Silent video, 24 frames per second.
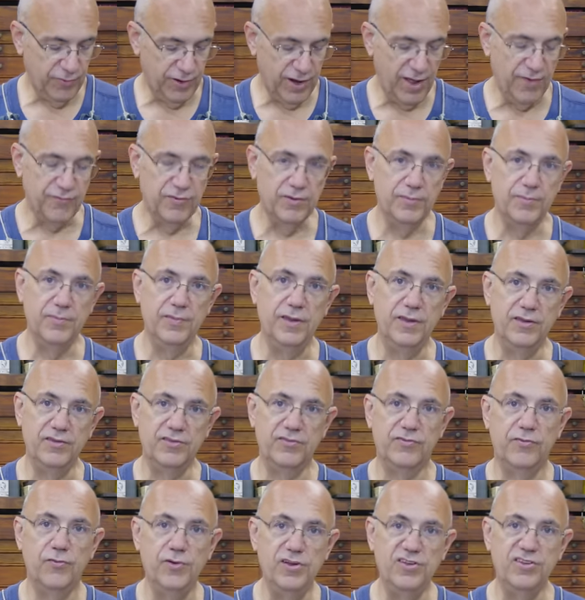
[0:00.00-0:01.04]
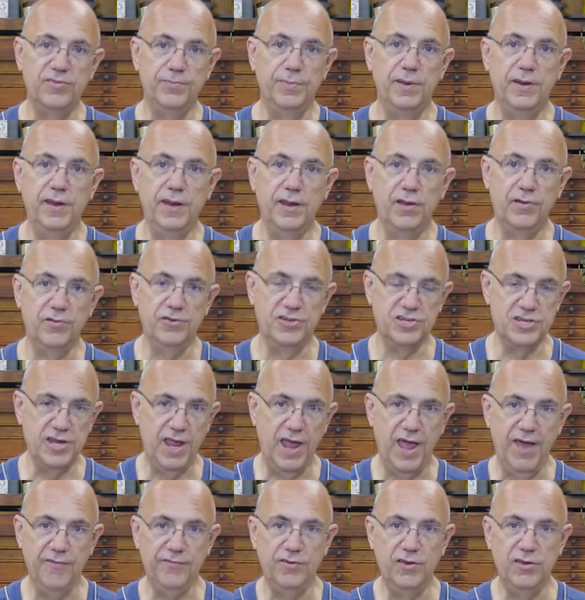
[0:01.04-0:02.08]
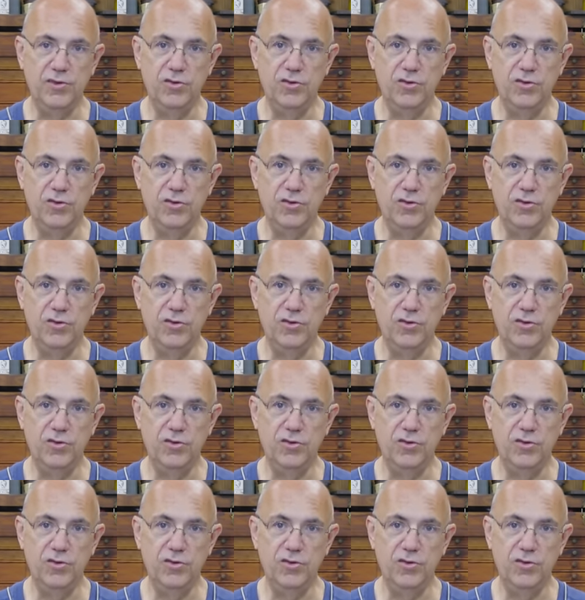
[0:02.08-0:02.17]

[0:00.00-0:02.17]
one of them is free spinning on the shaft,